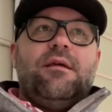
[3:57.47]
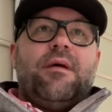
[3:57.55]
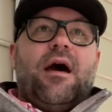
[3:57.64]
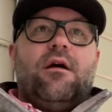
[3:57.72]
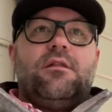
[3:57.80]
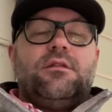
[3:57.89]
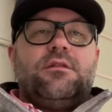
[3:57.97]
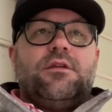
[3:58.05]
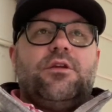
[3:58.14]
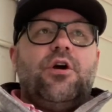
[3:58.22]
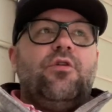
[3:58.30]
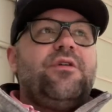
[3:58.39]
about
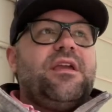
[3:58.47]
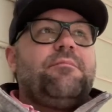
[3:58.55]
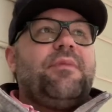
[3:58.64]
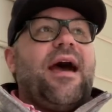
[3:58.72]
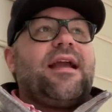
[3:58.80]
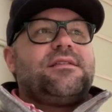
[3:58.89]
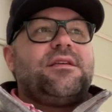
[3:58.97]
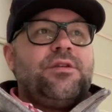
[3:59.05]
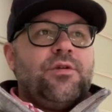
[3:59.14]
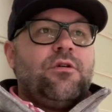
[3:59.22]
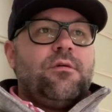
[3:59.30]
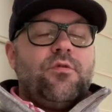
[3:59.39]
going back to
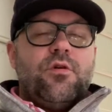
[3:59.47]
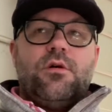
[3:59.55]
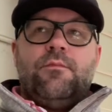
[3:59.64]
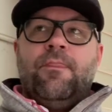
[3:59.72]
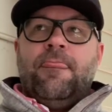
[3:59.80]
normal,